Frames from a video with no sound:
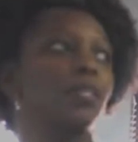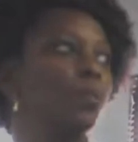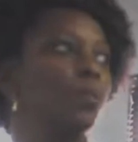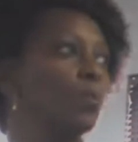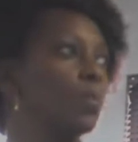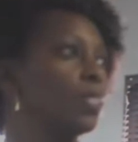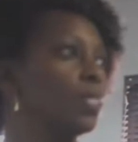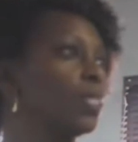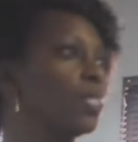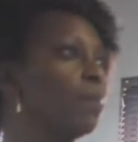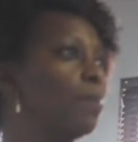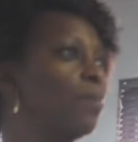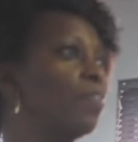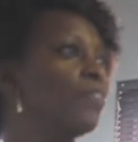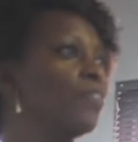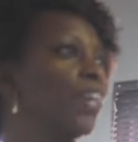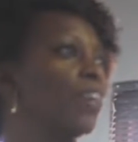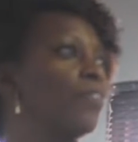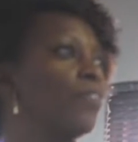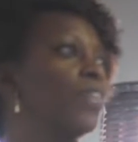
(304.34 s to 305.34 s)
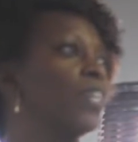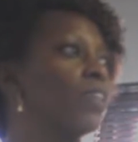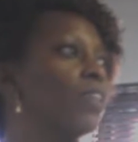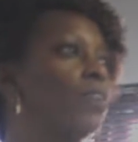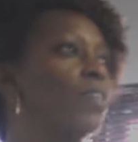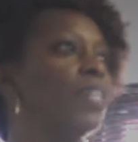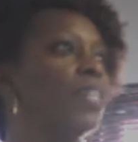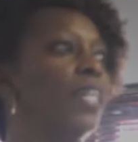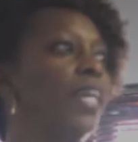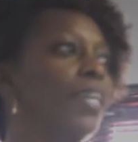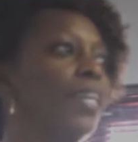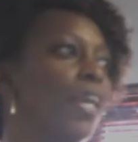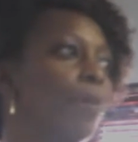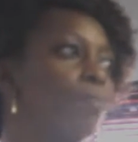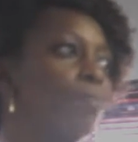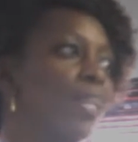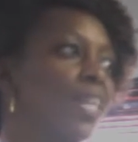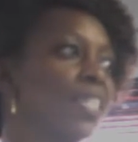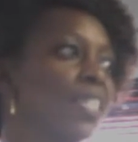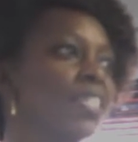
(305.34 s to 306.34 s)
so some of the critical
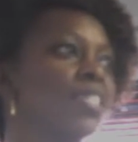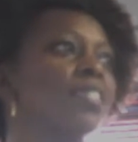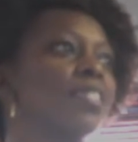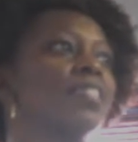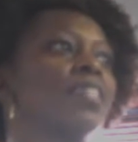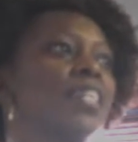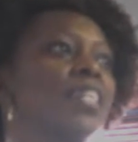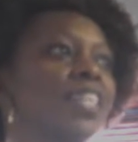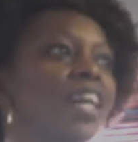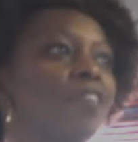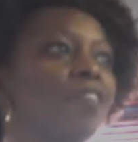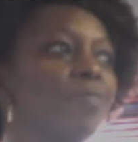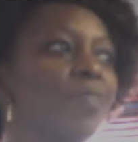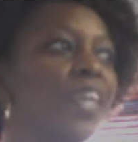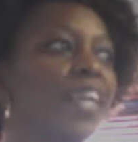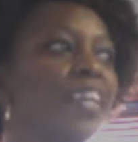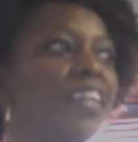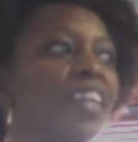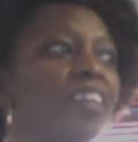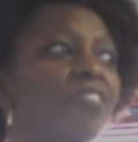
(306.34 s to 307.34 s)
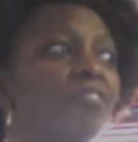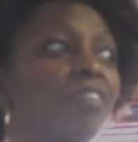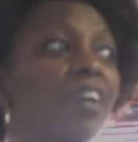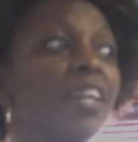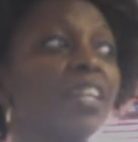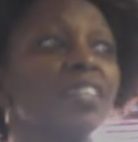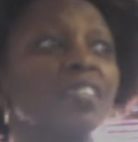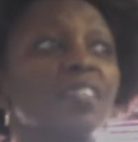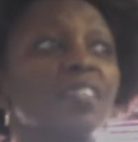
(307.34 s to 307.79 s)
enablers that have been identified is